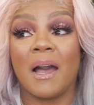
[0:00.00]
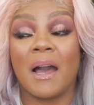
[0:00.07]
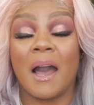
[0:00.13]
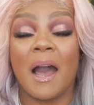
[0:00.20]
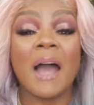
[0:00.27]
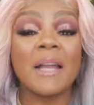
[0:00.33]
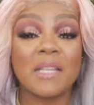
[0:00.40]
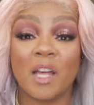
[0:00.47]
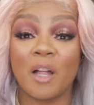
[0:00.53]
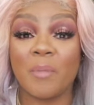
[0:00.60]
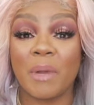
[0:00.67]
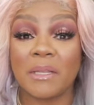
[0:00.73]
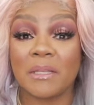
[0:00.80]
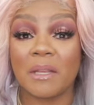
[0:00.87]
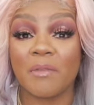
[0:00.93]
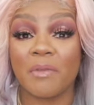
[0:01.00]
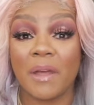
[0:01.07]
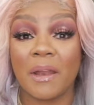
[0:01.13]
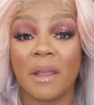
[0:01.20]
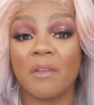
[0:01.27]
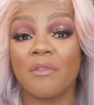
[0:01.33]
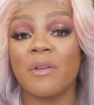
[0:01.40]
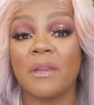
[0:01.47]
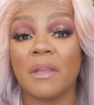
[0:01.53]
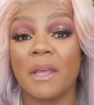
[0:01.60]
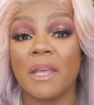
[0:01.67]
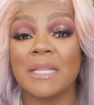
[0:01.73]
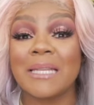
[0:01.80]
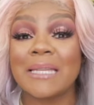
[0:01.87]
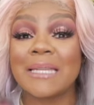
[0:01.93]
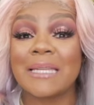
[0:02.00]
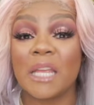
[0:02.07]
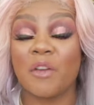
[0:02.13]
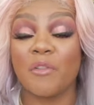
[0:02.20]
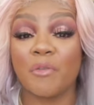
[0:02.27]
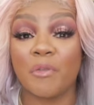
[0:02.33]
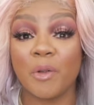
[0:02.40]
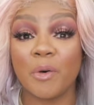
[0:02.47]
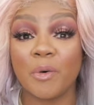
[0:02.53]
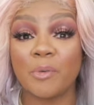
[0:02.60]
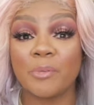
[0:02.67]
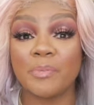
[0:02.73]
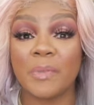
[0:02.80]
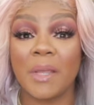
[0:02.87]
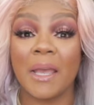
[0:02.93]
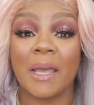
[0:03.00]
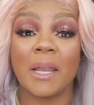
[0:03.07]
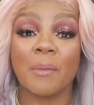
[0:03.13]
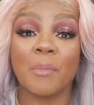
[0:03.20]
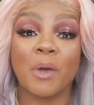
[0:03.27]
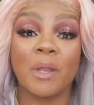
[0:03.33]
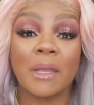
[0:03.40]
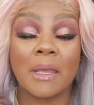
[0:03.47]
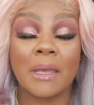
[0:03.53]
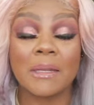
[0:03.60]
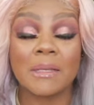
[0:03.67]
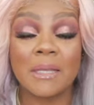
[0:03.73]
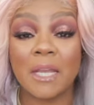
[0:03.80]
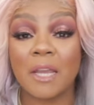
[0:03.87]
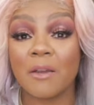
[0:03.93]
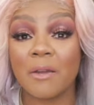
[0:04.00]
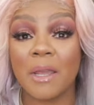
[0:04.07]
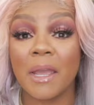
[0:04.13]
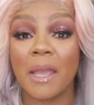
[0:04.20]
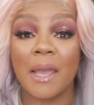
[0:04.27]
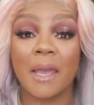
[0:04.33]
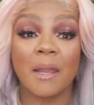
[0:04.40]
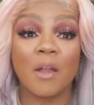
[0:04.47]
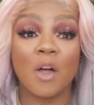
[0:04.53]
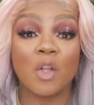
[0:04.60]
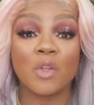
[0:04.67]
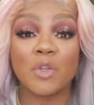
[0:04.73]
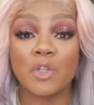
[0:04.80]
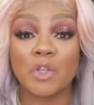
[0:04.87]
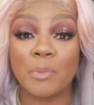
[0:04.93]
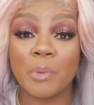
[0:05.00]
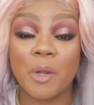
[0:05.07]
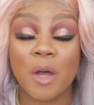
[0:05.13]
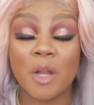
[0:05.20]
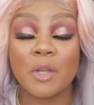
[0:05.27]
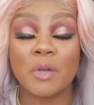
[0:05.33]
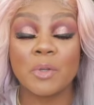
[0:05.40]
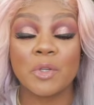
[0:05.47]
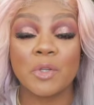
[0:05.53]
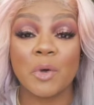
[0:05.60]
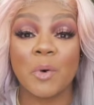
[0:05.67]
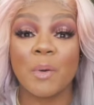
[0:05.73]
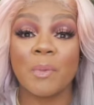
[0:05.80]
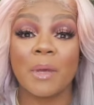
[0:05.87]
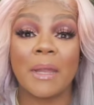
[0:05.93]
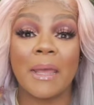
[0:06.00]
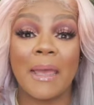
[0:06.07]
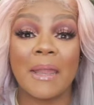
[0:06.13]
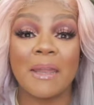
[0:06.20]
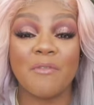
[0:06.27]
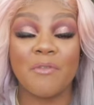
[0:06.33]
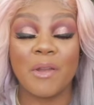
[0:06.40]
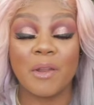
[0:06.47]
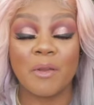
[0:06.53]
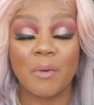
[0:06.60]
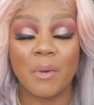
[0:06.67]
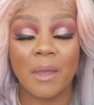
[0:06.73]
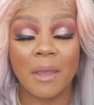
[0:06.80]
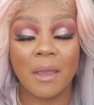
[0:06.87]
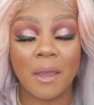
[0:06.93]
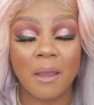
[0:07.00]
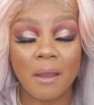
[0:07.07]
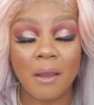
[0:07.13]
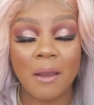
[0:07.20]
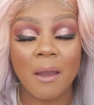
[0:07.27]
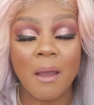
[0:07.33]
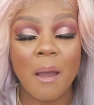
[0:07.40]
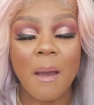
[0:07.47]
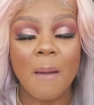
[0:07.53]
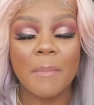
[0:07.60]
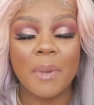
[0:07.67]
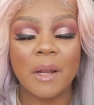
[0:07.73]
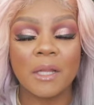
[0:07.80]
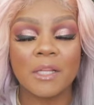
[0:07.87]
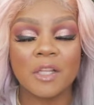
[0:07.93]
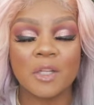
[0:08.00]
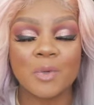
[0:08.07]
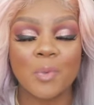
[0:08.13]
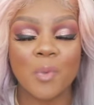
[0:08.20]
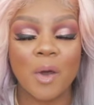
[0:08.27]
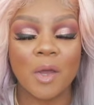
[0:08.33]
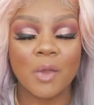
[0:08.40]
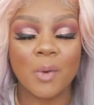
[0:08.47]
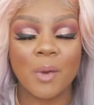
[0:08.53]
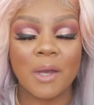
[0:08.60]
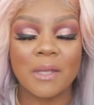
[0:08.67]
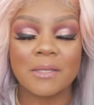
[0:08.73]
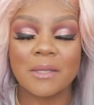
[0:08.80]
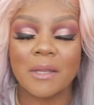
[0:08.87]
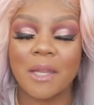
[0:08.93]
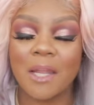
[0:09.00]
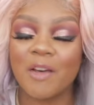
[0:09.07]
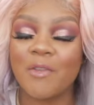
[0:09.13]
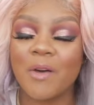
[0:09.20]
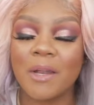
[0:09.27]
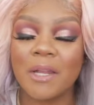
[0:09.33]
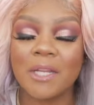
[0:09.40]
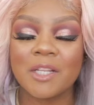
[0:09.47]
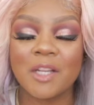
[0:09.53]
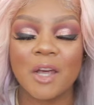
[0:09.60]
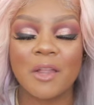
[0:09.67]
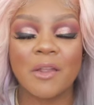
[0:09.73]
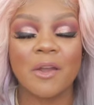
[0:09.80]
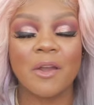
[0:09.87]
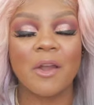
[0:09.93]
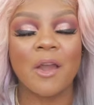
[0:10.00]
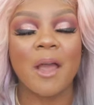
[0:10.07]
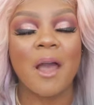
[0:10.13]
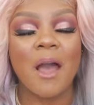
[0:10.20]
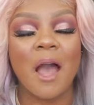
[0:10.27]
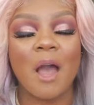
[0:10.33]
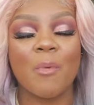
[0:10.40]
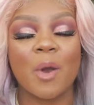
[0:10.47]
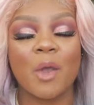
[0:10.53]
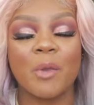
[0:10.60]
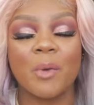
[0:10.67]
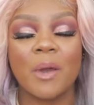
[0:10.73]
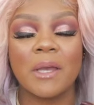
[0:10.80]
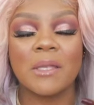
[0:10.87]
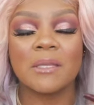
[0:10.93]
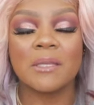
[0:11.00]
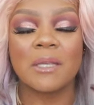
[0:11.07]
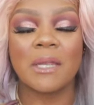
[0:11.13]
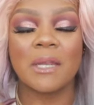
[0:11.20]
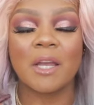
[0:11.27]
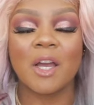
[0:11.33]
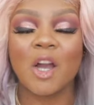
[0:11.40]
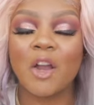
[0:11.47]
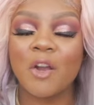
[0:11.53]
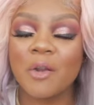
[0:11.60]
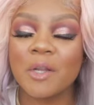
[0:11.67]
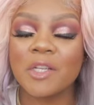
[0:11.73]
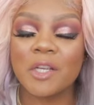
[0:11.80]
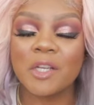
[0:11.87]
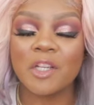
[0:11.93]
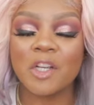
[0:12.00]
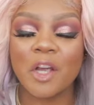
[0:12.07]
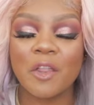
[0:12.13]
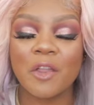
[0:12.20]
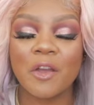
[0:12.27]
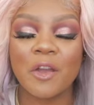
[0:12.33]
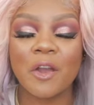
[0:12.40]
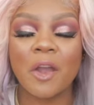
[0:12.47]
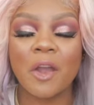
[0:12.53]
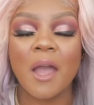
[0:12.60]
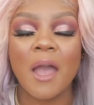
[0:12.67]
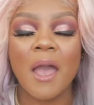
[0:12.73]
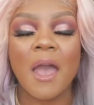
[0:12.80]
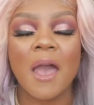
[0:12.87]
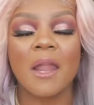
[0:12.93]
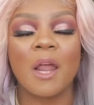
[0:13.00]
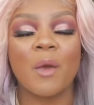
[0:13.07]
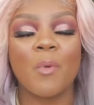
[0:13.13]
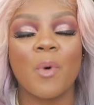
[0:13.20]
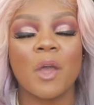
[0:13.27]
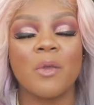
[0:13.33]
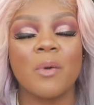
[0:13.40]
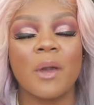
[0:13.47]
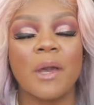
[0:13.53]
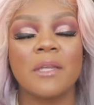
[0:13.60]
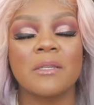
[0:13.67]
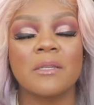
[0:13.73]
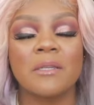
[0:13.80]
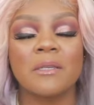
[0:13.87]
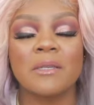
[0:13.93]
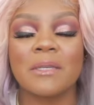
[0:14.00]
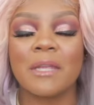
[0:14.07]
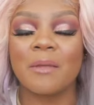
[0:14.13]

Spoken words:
I tell myself that every day to stay afloat, and I'm going to get teary and all stupid on you, so I'm going to end the video here. But I just want you guys to love on each other. I want you guys to encourage each other, and I want you guys to stay